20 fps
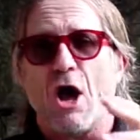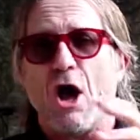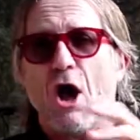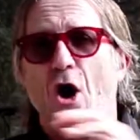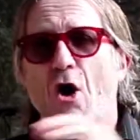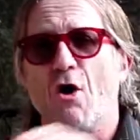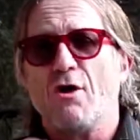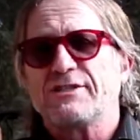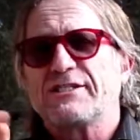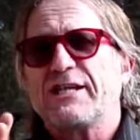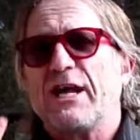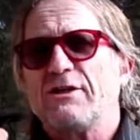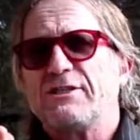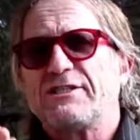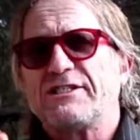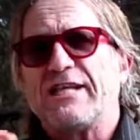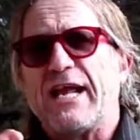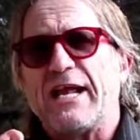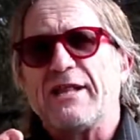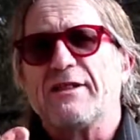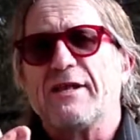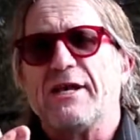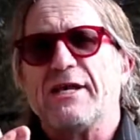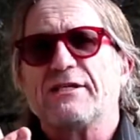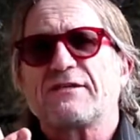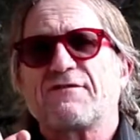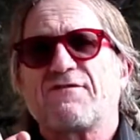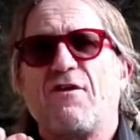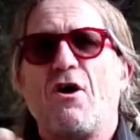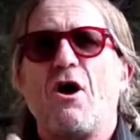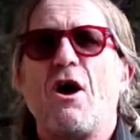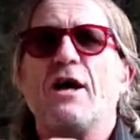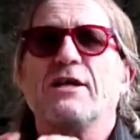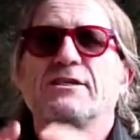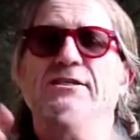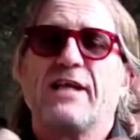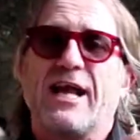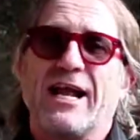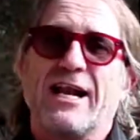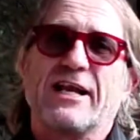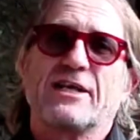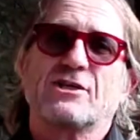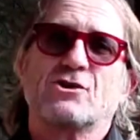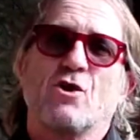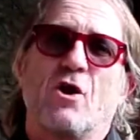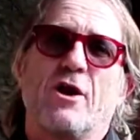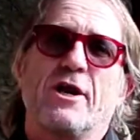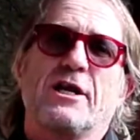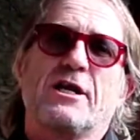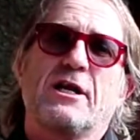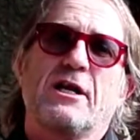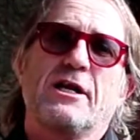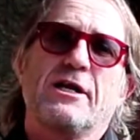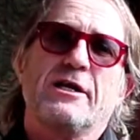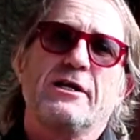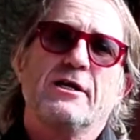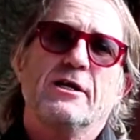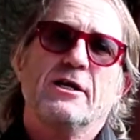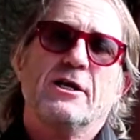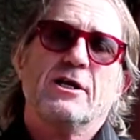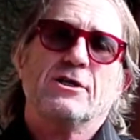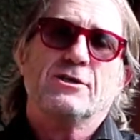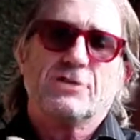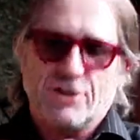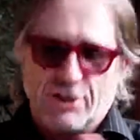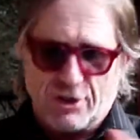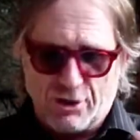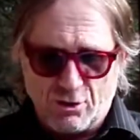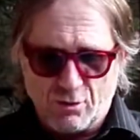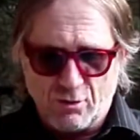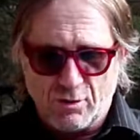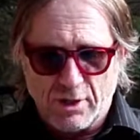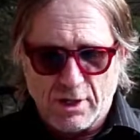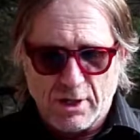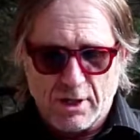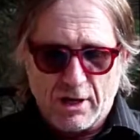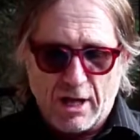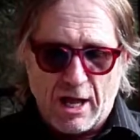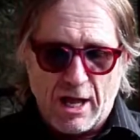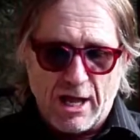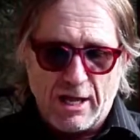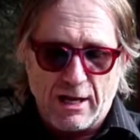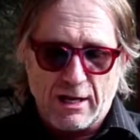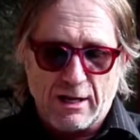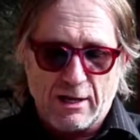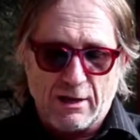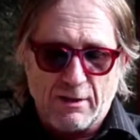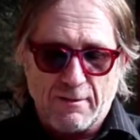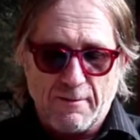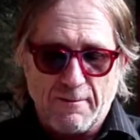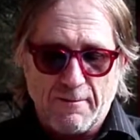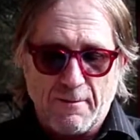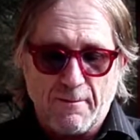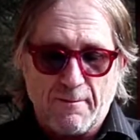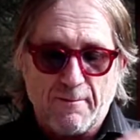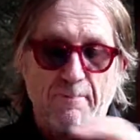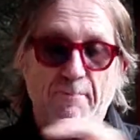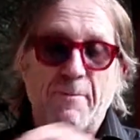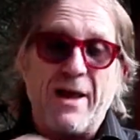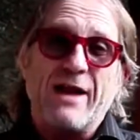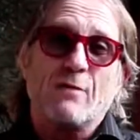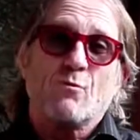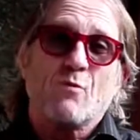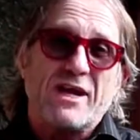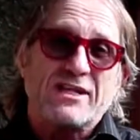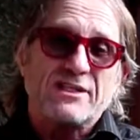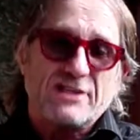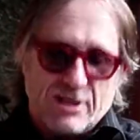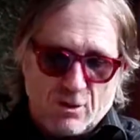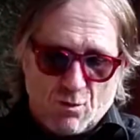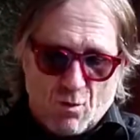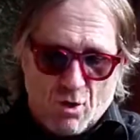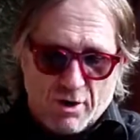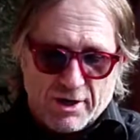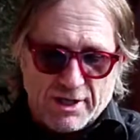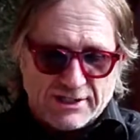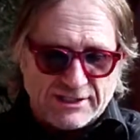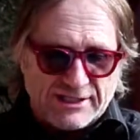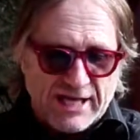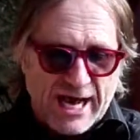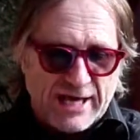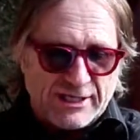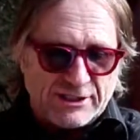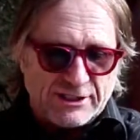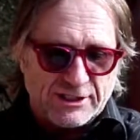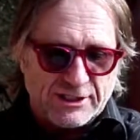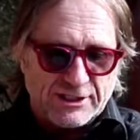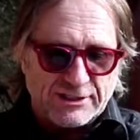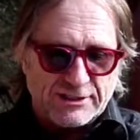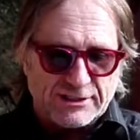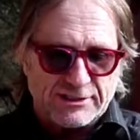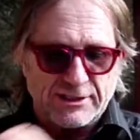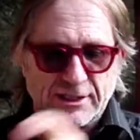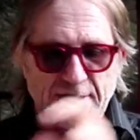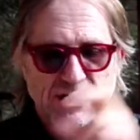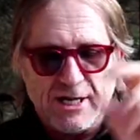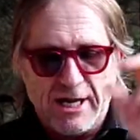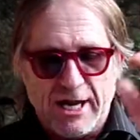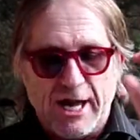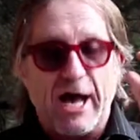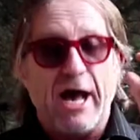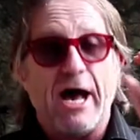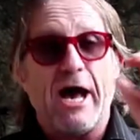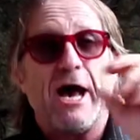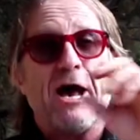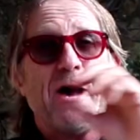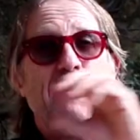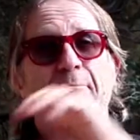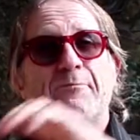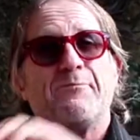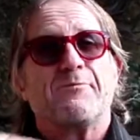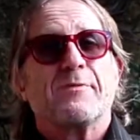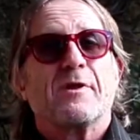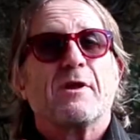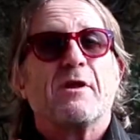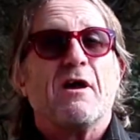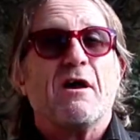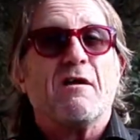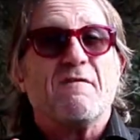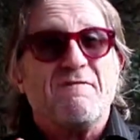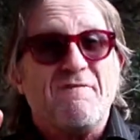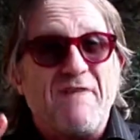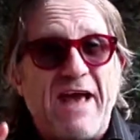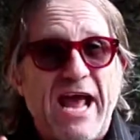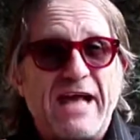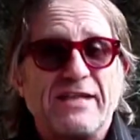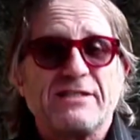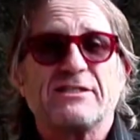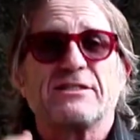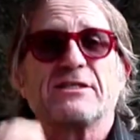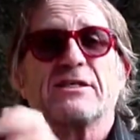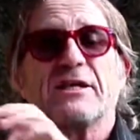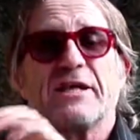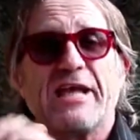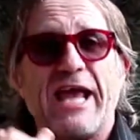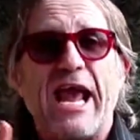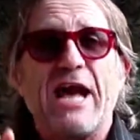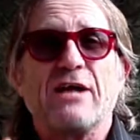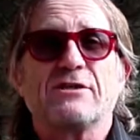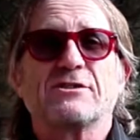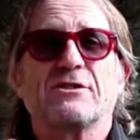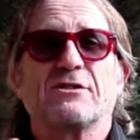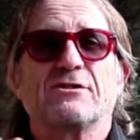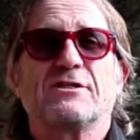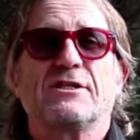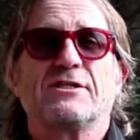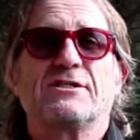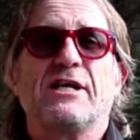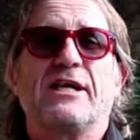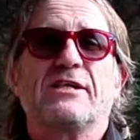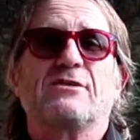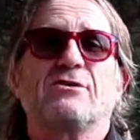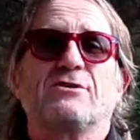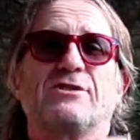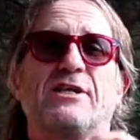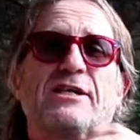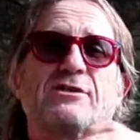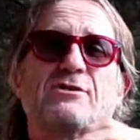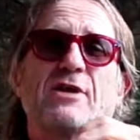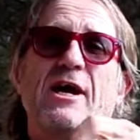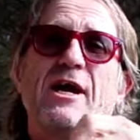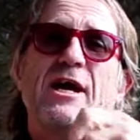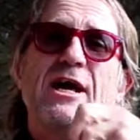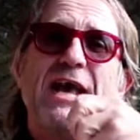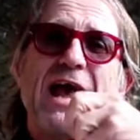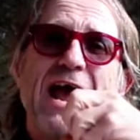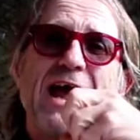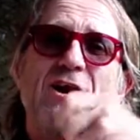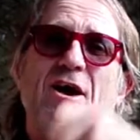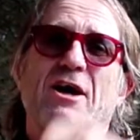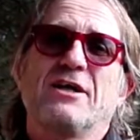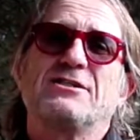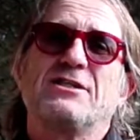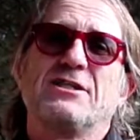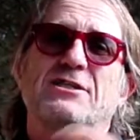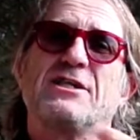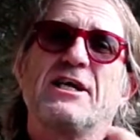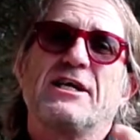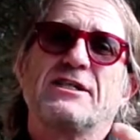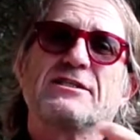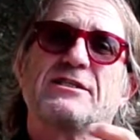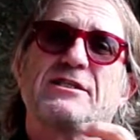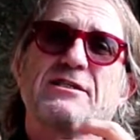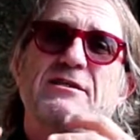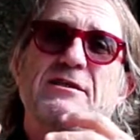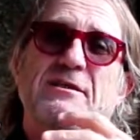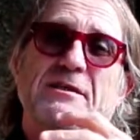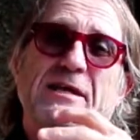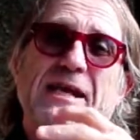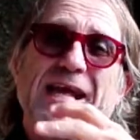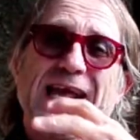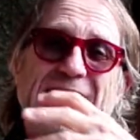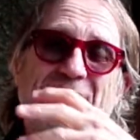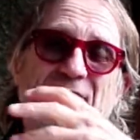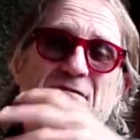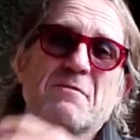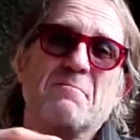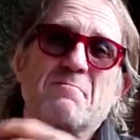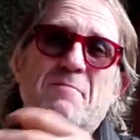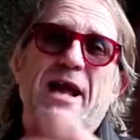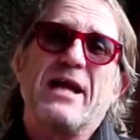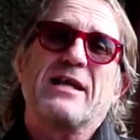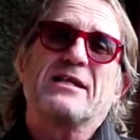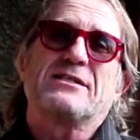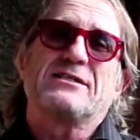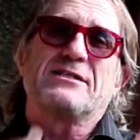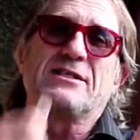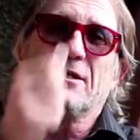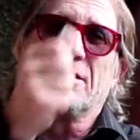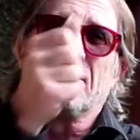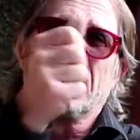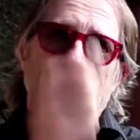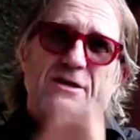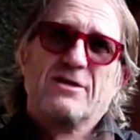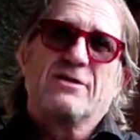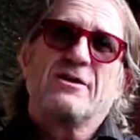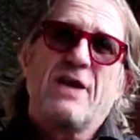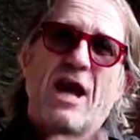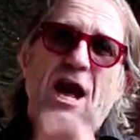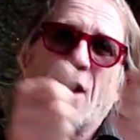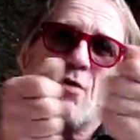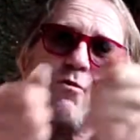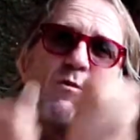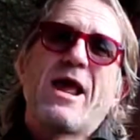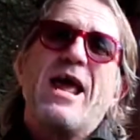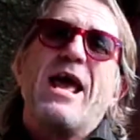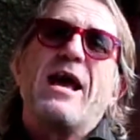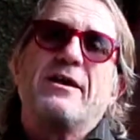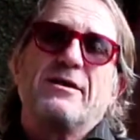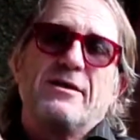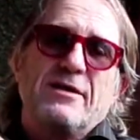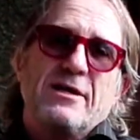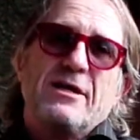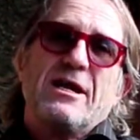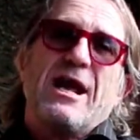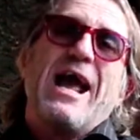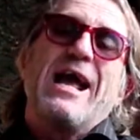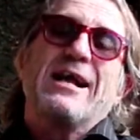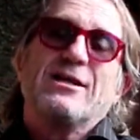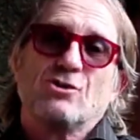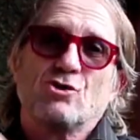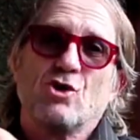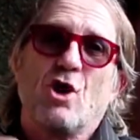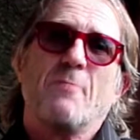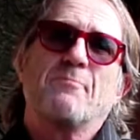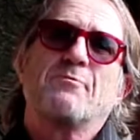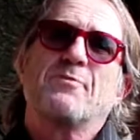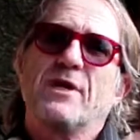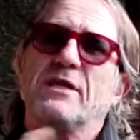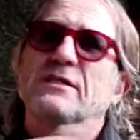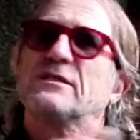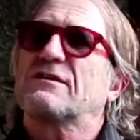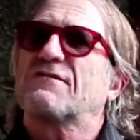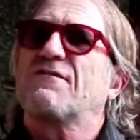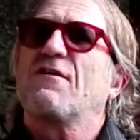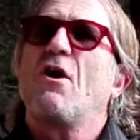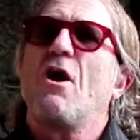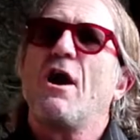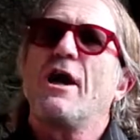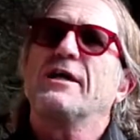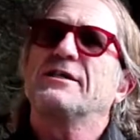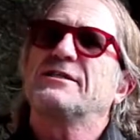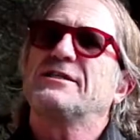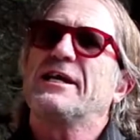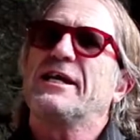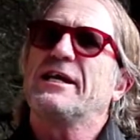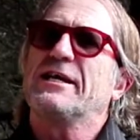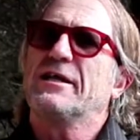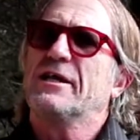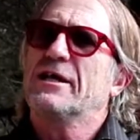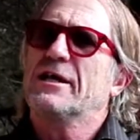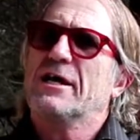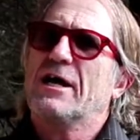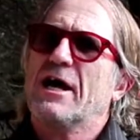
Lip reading: Also send these flyers electronically to pet rescue organisations, vets, councils, etc., etc. And I'd suggest, even better still, go around and drop these flyers in.